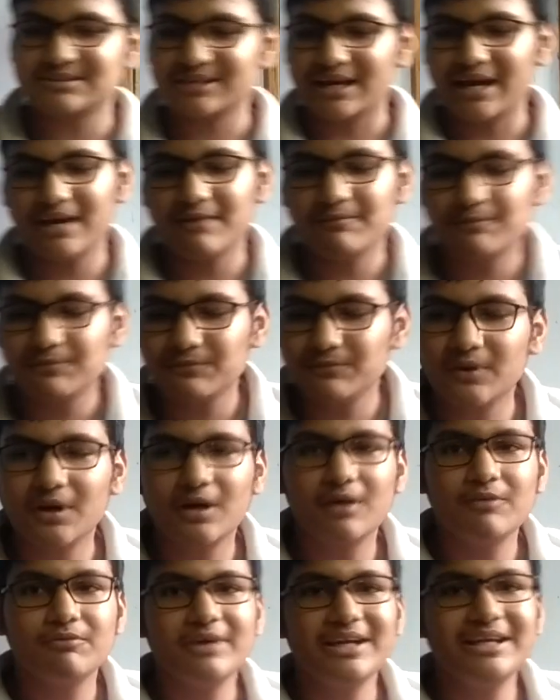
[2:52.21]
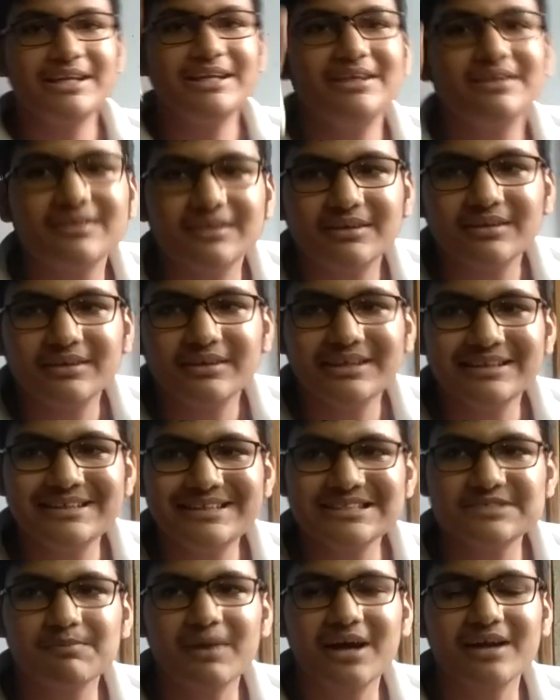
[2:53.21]
have this
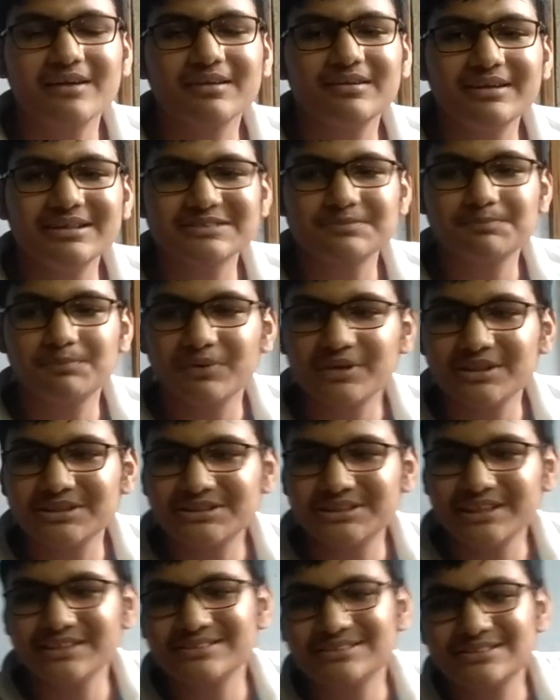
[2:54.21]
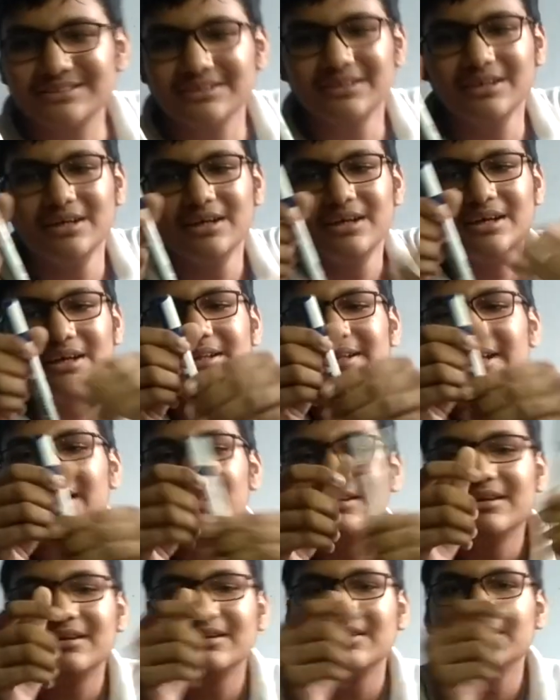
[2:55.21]
marker is purchased, then
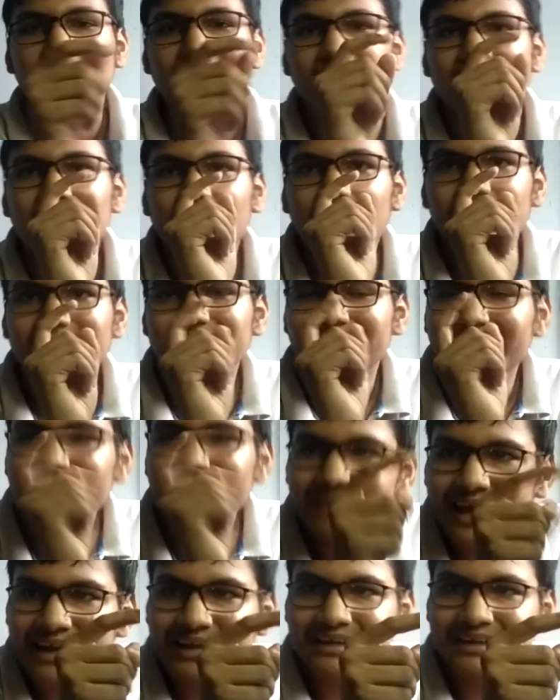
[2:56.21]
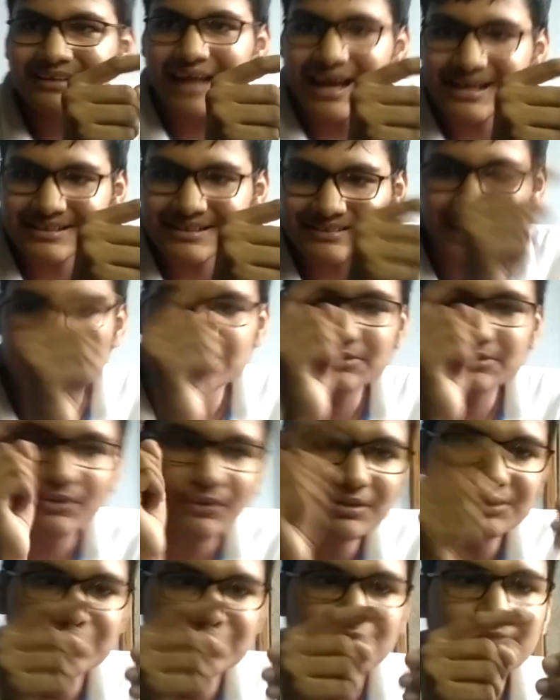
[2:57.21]
the indirect tax has
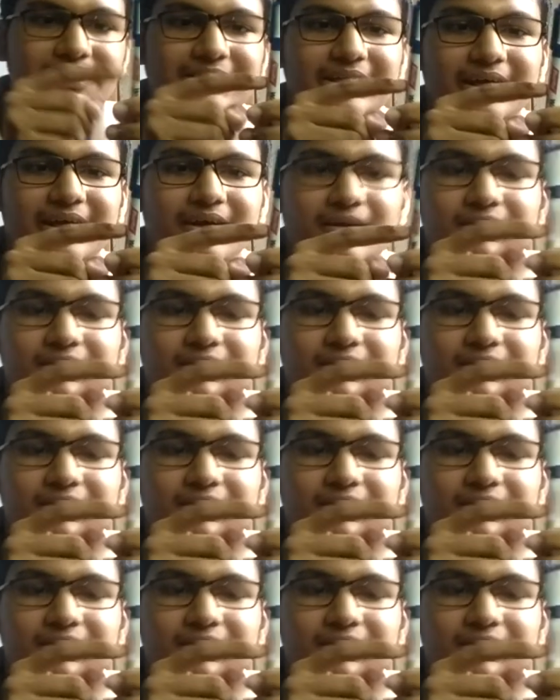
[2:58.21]
also been taken,